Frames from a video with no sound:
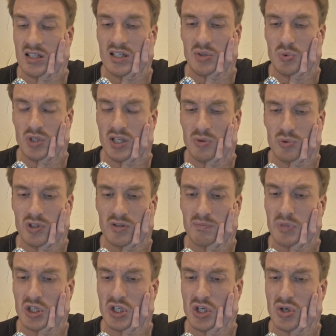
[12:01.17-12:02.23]
I really wouldn't
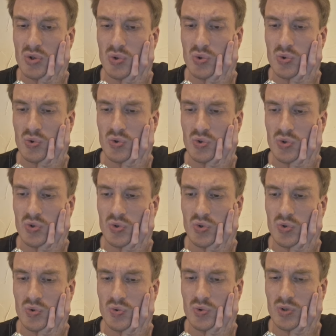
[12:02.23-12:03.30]
be knowing
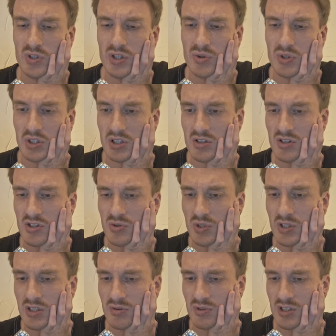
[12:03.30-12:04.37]
on the
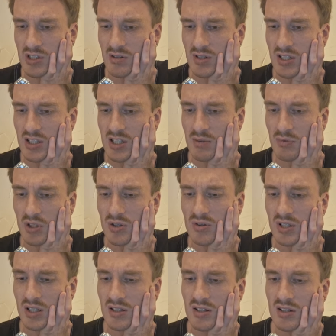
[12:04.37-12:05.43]
street in which direction I'm
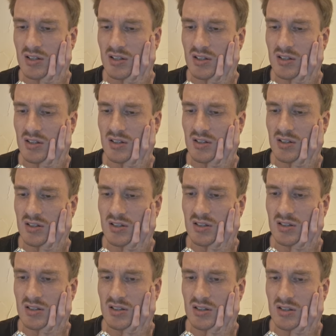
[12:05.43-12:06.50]
going.
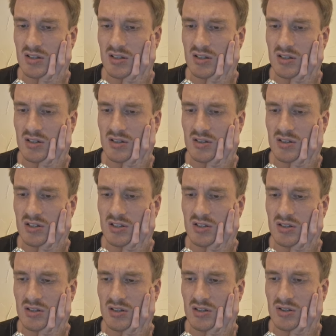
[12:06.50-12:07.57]
Because it just
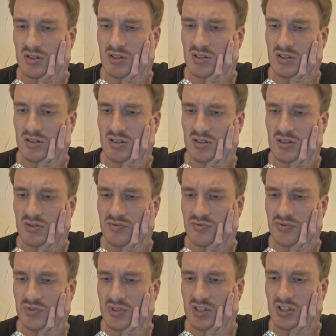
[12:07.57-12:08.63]
all looks
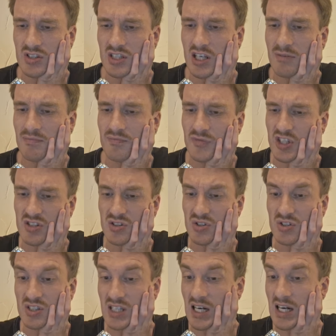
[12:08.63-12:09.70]
the same. There's no
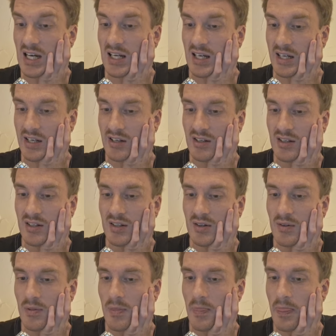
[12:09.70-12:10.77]
skyline
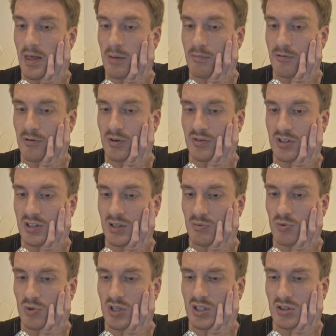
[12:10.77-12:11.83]
up front that
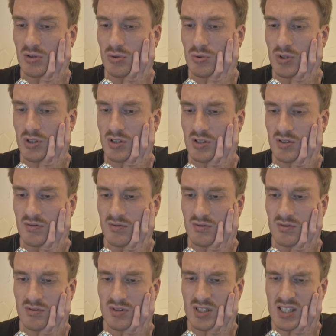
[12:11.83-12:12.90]
I'm running towards.
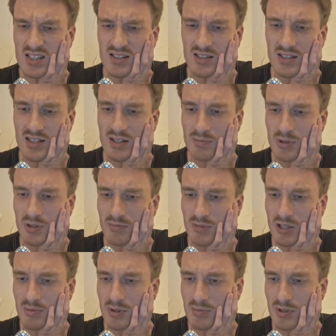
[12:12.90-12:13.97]
I guess a little bit
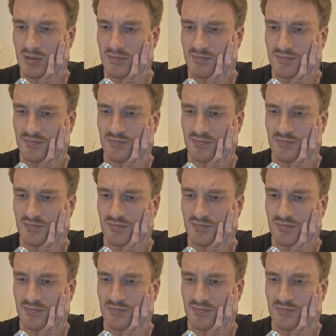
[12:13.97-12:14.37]
maybe, but...